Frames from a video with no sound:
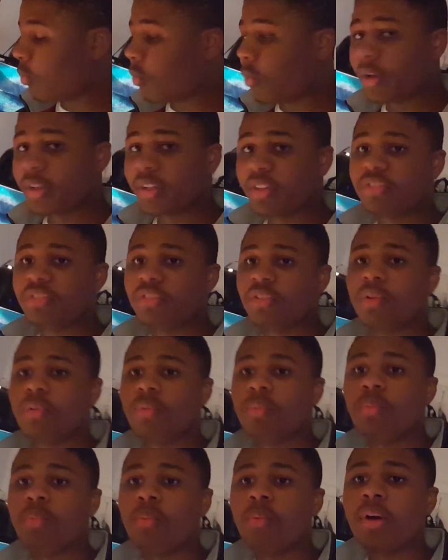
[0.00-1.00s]
They are
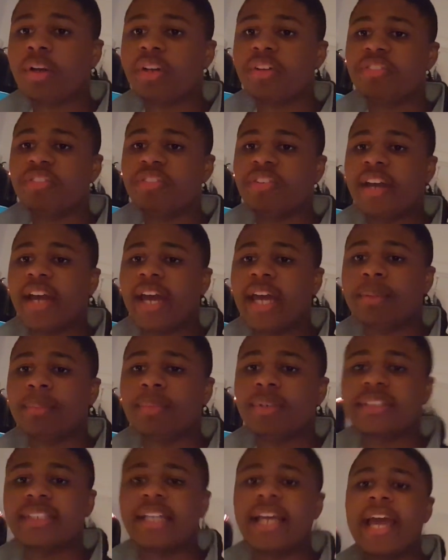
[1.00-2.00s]
wonderful,
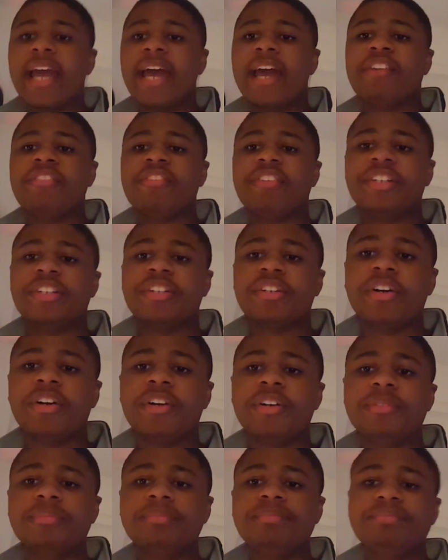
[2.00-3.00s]
wonderful animals to
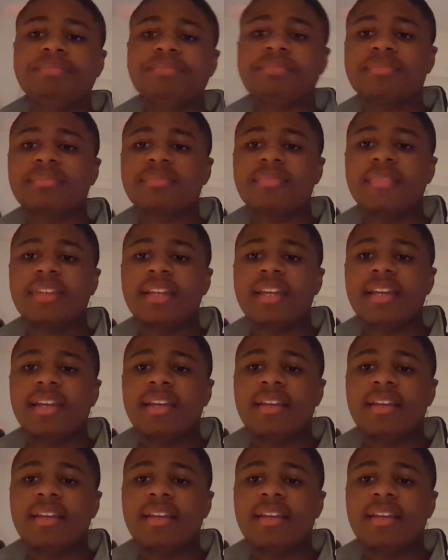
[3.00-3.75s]
have in your home.